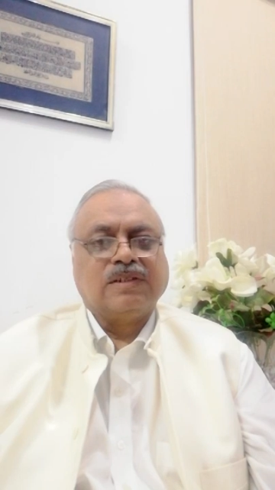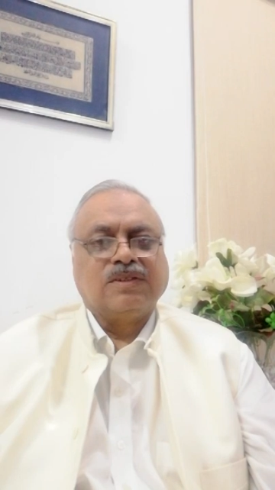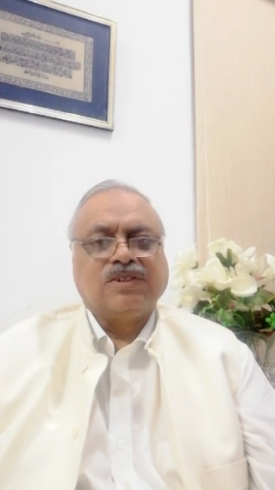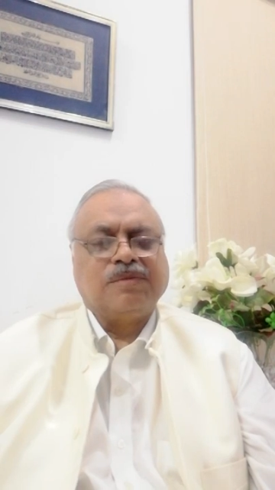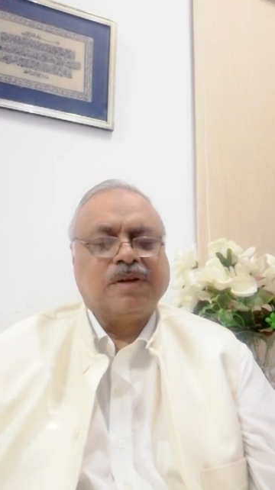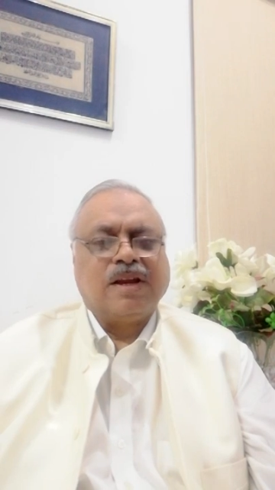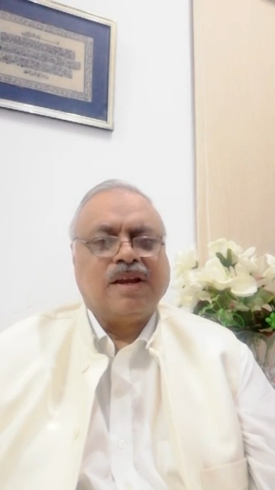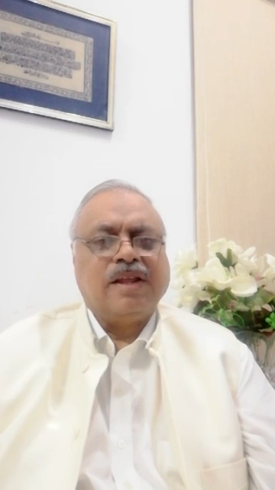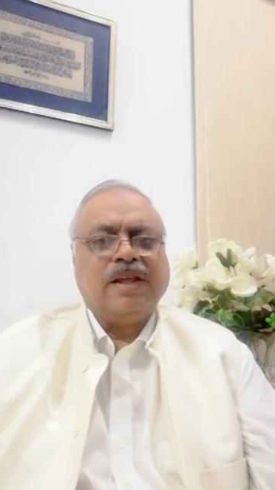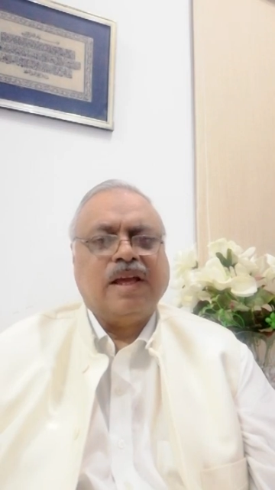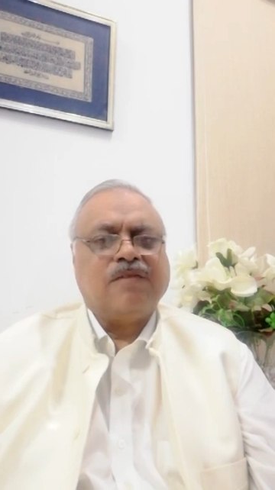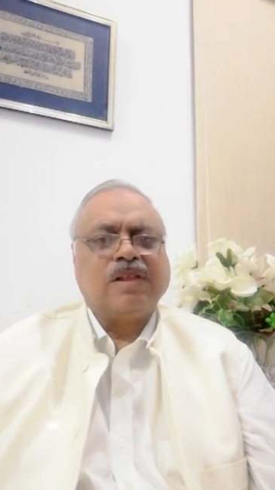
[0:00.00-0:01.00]

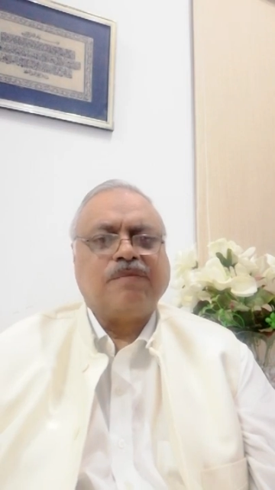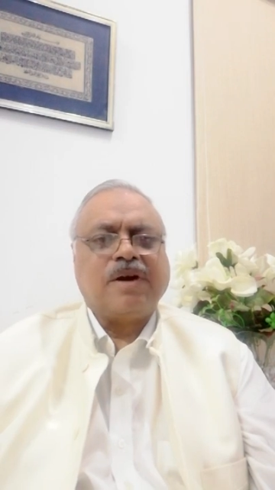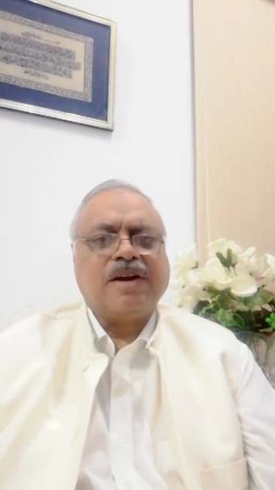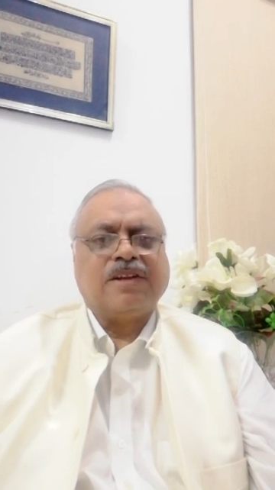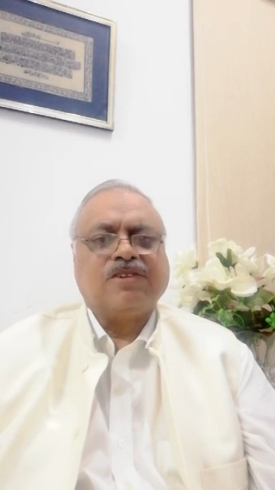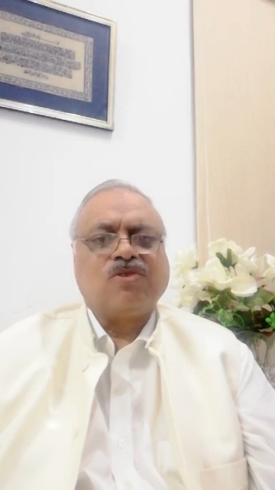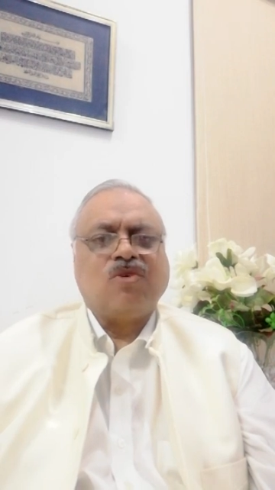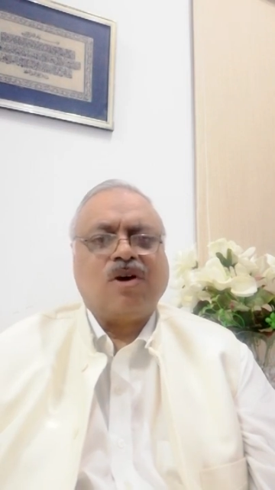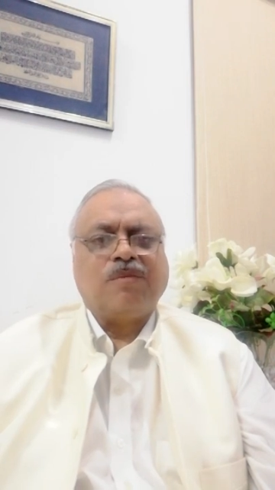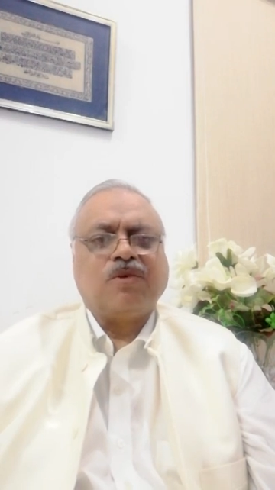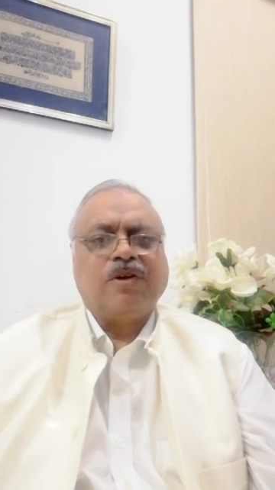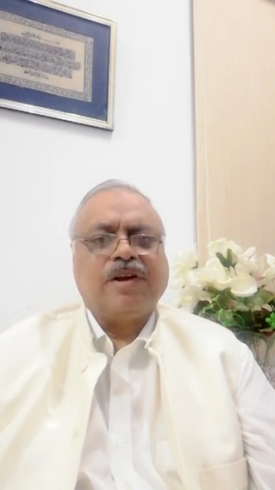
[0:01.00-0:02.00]
Similarly, if the parties go
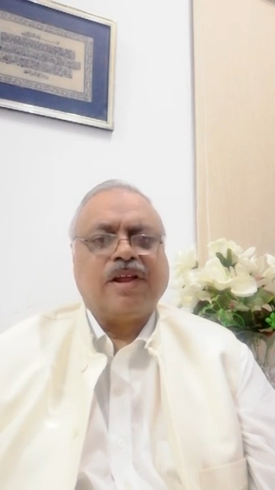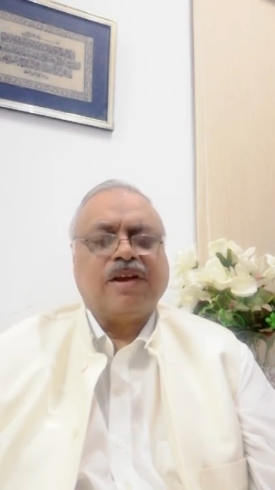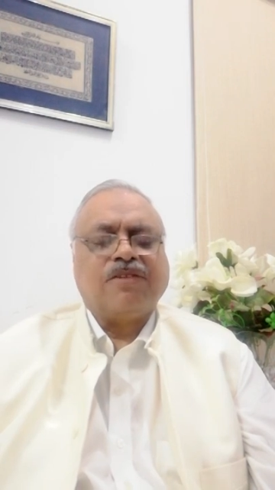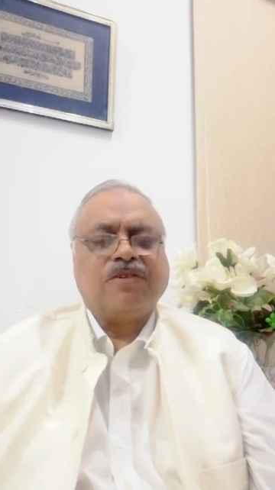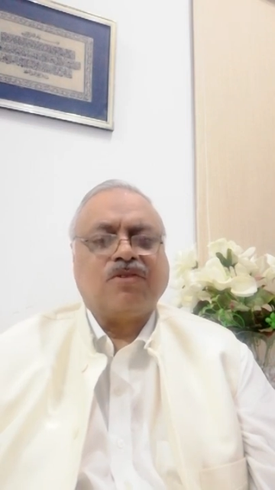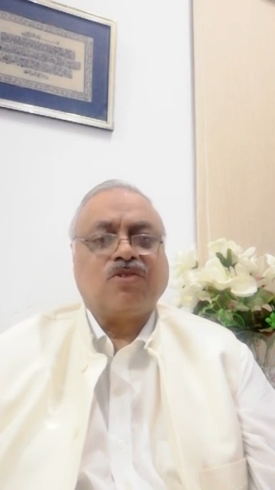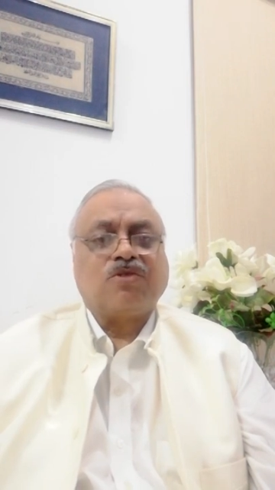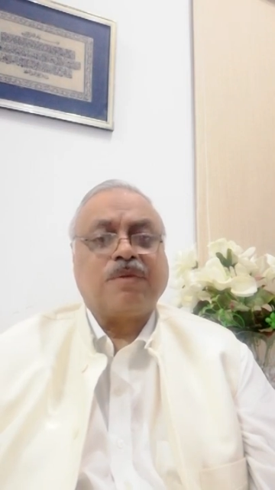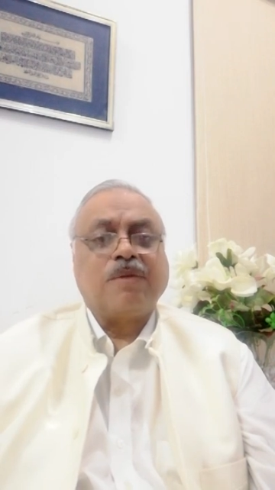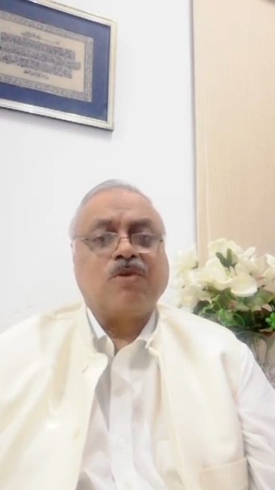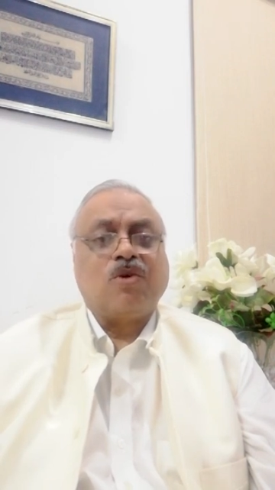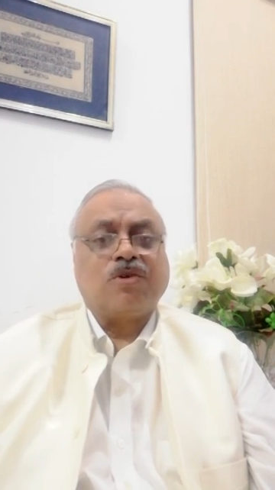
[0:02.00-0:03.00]
up to litigation to
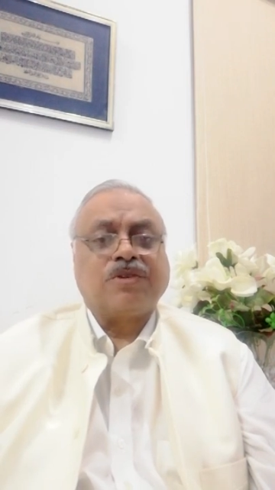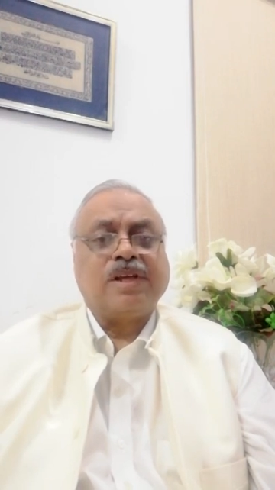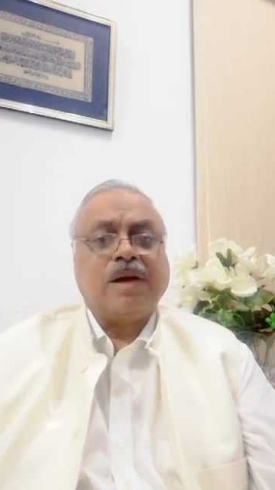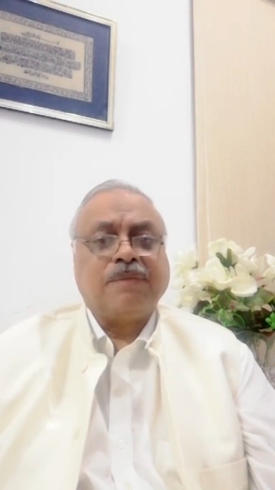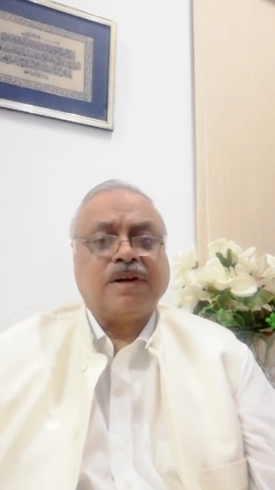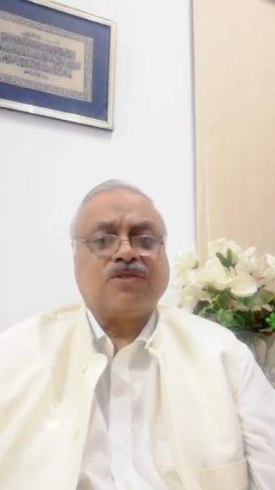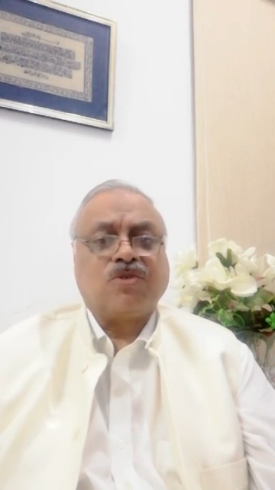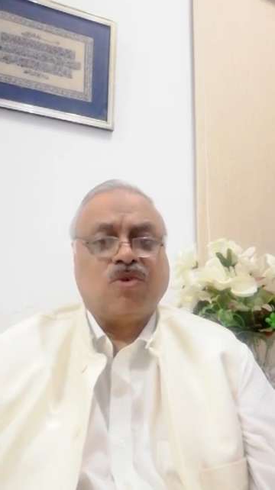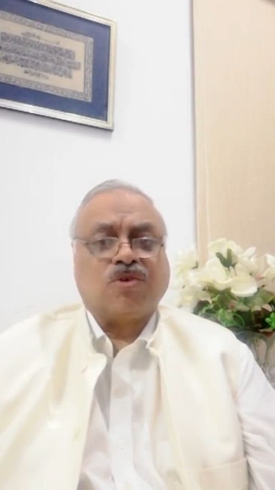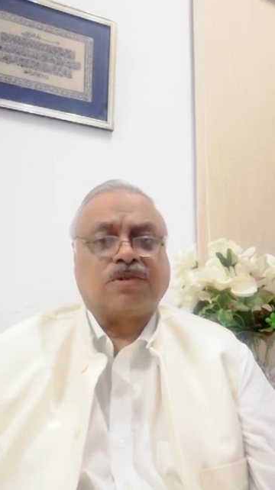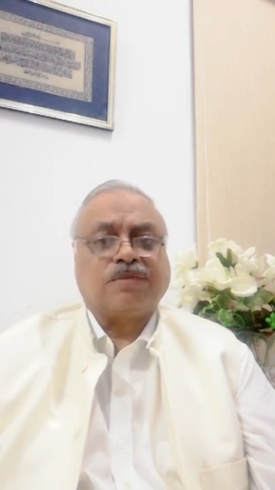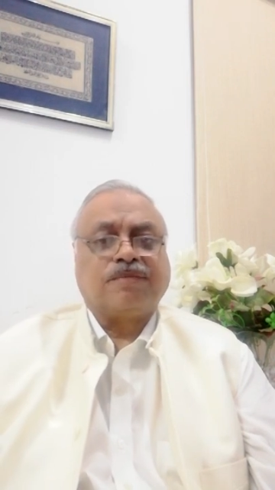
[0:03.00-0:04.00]
Supreme Court, the apex
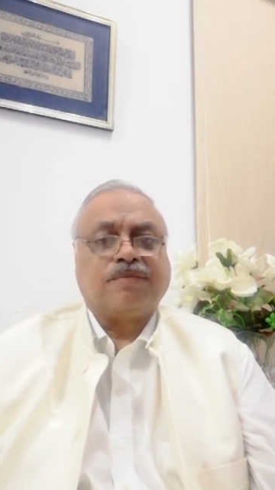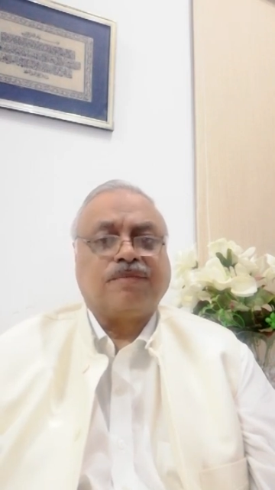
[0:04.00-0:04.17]
court,